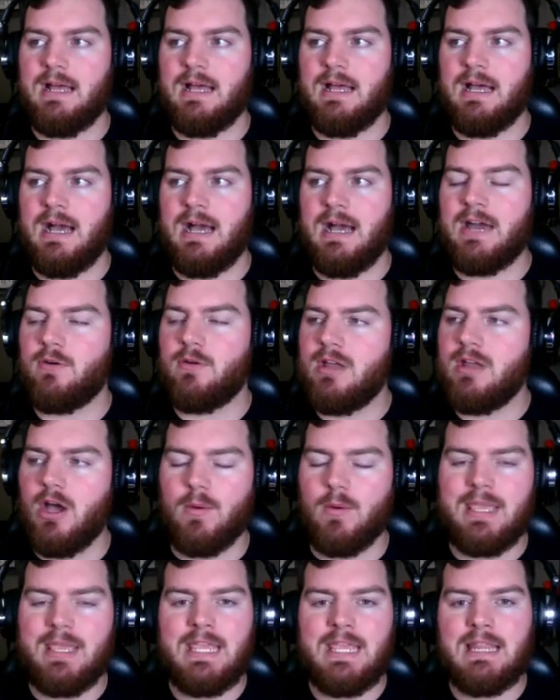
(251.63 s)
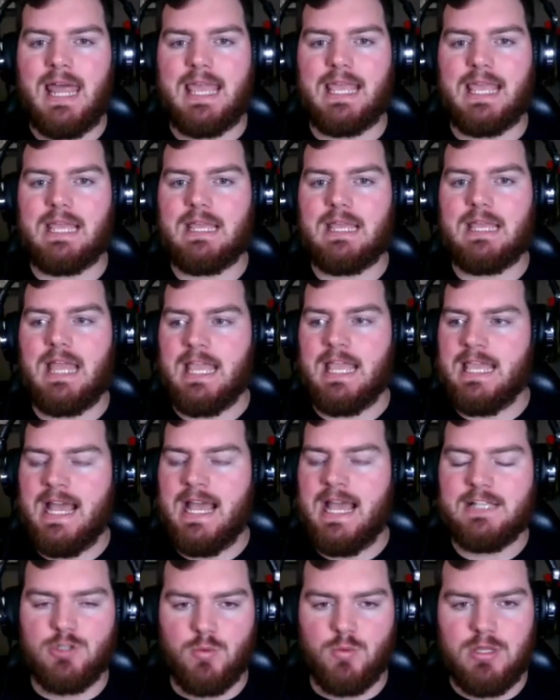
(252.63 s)
I don't know. He
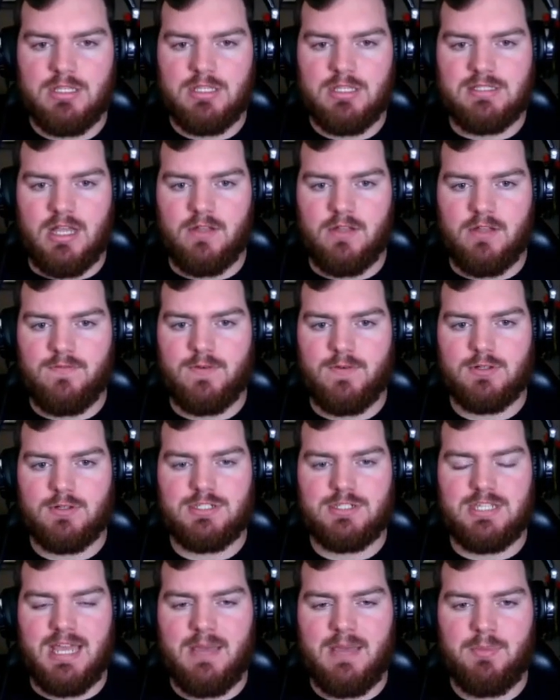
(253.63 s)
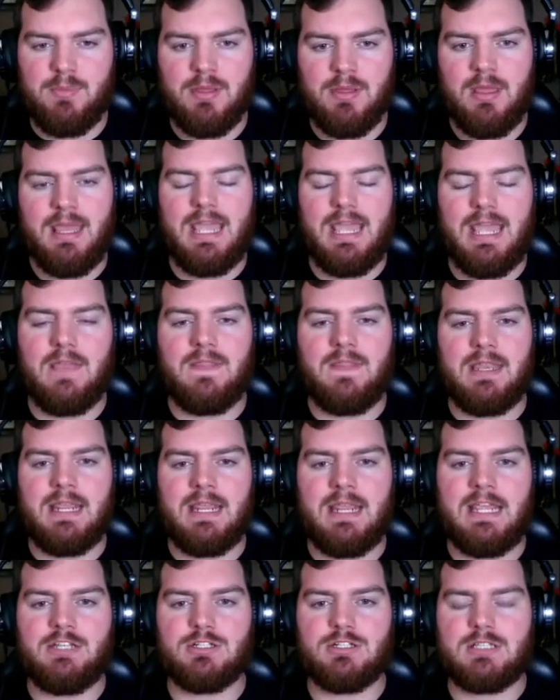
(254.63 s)
has a really solid first step, and then
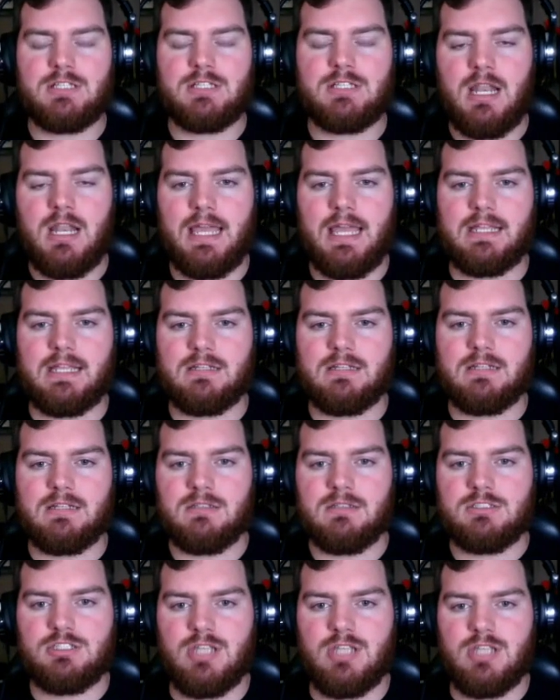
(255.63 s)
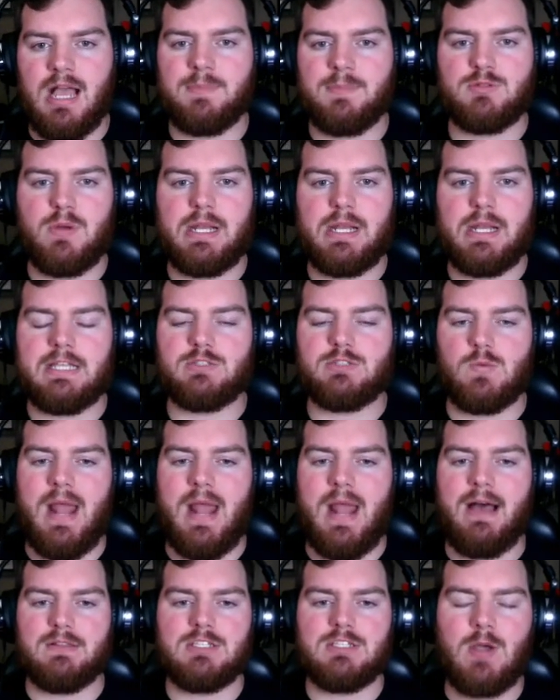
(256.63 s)
he just kind of like stops running his
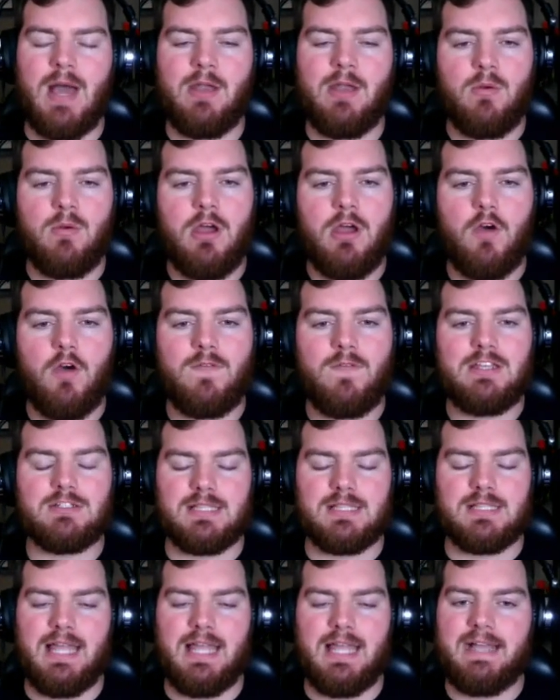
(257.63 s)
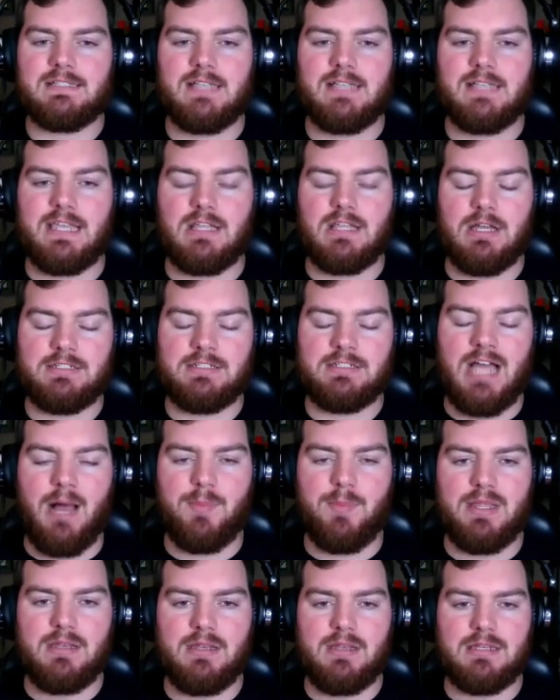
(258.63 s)
route. So I don't know if he just lacks like a top
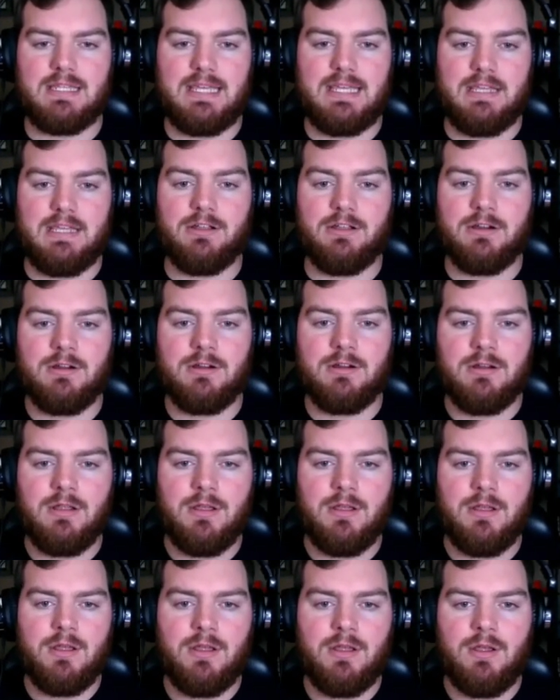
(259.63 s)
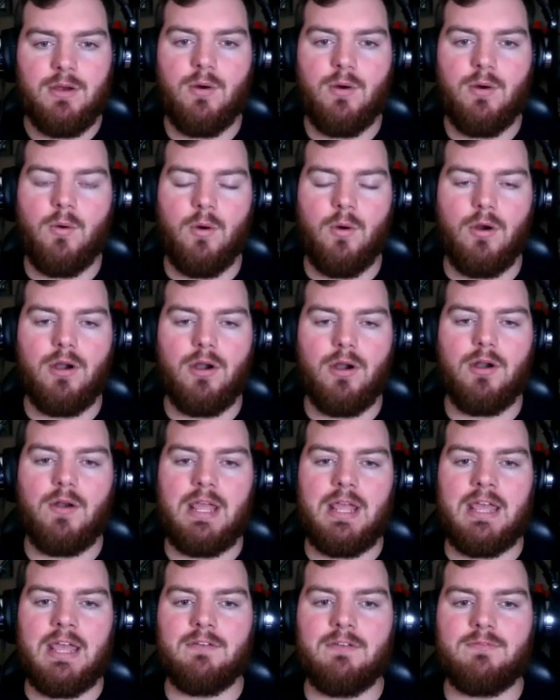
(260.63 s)
end gear, or
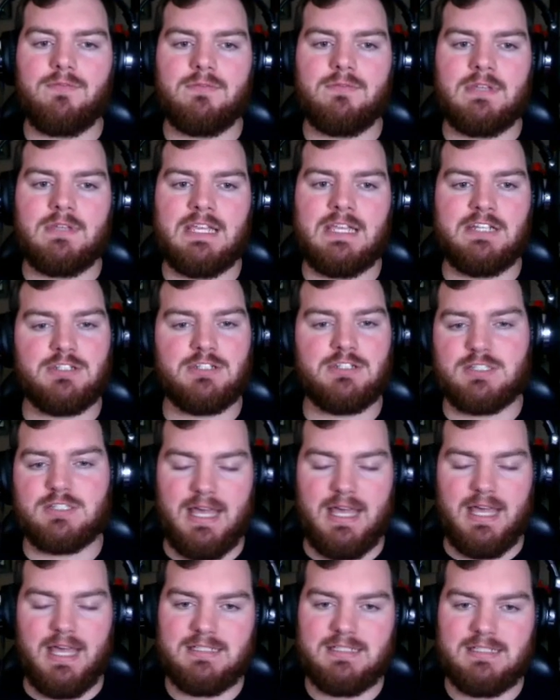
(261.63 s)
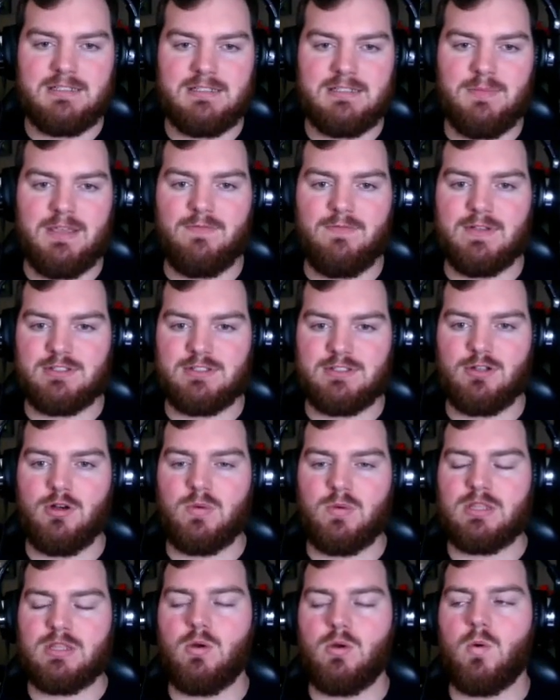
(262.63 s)
if he just likes to be physical
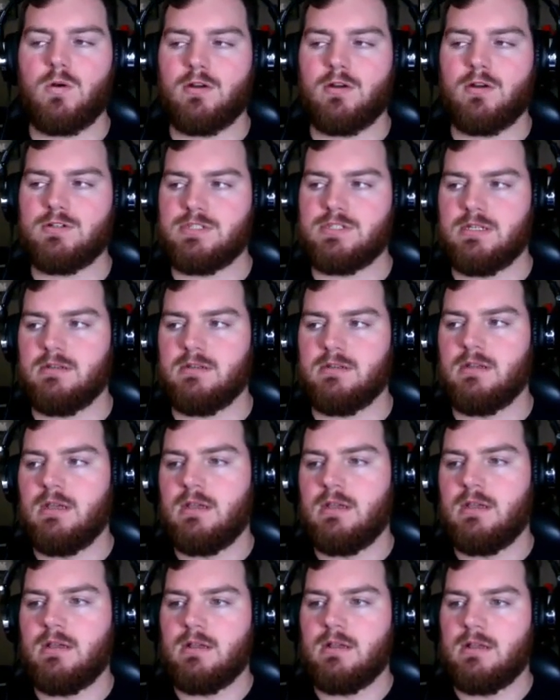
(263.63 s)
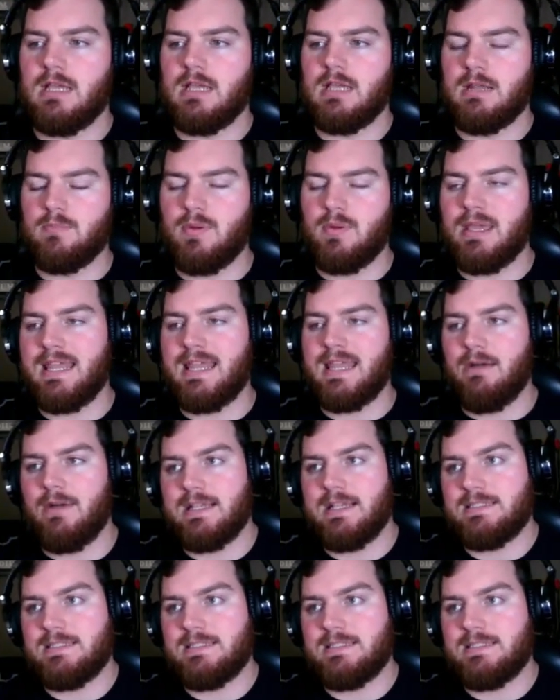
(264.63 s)
with corners and play that way.